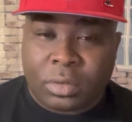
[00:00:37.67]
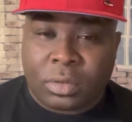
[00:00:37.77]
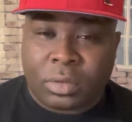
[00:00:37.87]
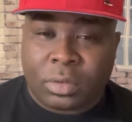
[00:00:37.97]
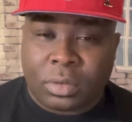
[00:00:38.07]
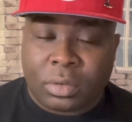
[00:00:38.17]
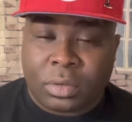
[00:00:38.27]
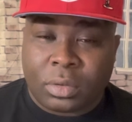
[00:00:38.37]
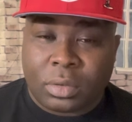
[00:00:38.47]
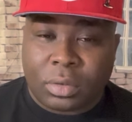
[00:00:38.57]

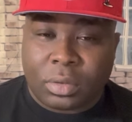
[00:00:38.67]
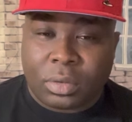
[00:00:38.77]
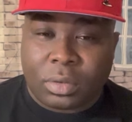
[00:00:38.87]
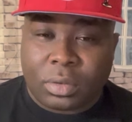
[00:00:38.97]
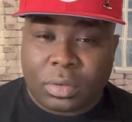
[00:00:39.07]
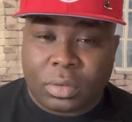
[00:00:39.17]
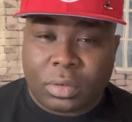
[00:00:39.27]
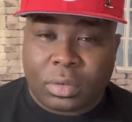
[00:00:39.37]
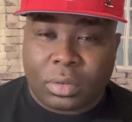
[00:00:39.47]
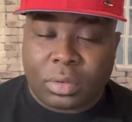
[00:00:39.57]

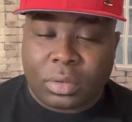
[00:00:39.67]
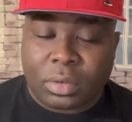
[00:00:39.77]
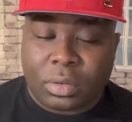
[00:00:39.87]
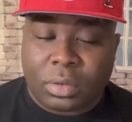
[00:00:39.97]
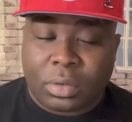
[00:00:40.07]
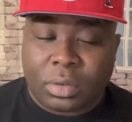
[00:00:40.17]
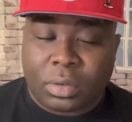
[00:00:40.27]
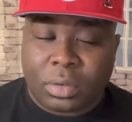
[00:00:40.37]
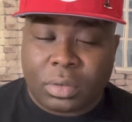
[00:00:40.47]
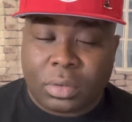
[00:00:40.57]

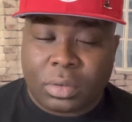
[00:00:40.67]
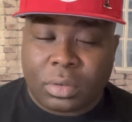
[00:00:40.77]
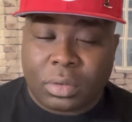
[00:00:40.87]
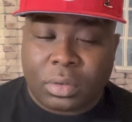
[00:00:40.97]
No one is speaking in this clip.